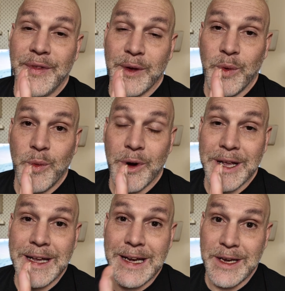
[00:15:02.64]
think we want to
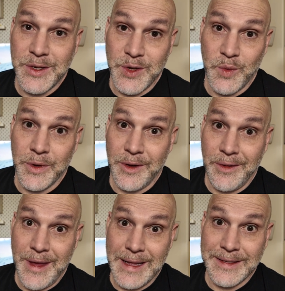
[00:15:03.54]
get into what all
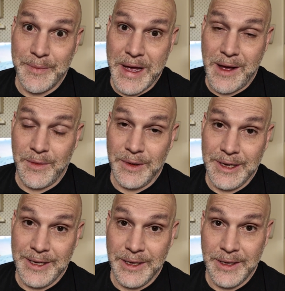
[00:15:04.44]
that's about.
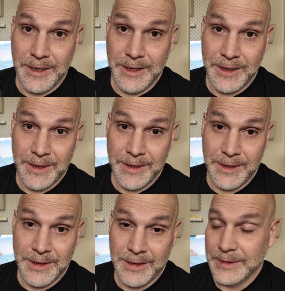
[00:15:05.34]

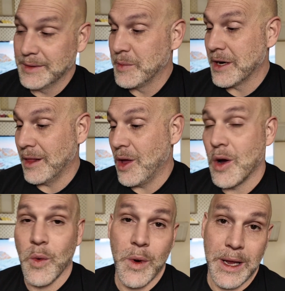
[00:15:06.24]
It's been a
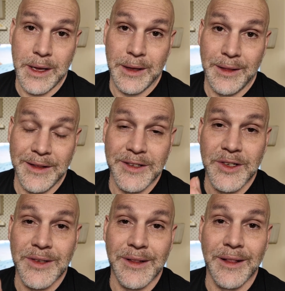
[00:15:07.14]
long week. Let's
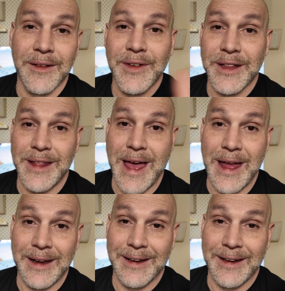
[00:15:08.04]
just leave it at that.